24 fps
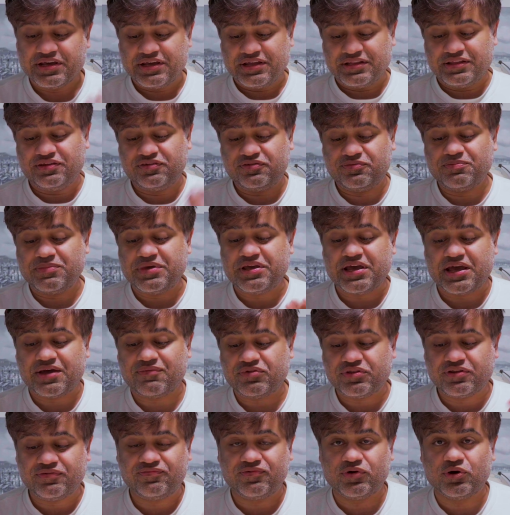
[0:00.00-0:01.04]
This is me having
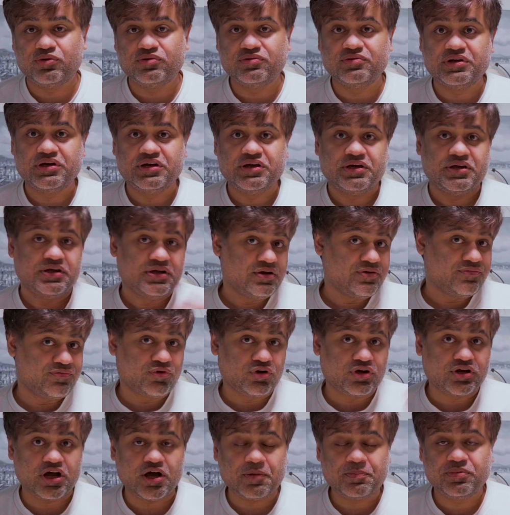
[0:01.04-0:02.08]
the phone for a
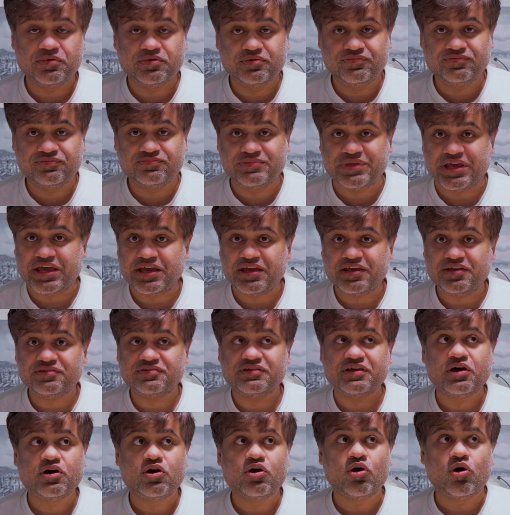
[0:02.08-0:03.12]
couple of days
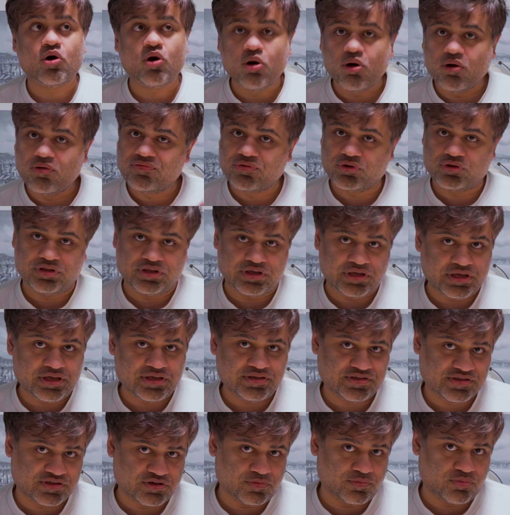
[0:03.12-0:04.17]
over the
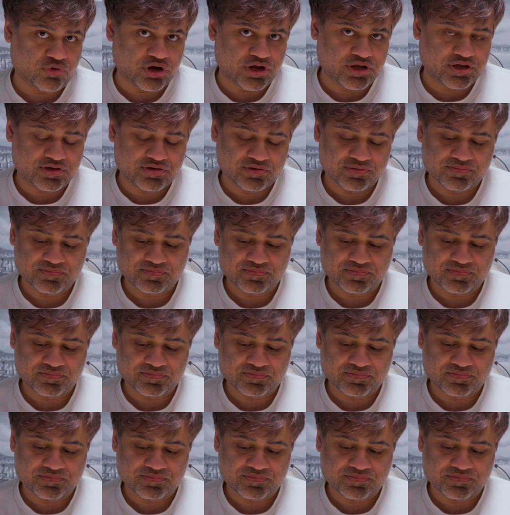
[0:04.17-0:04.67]
Easter break.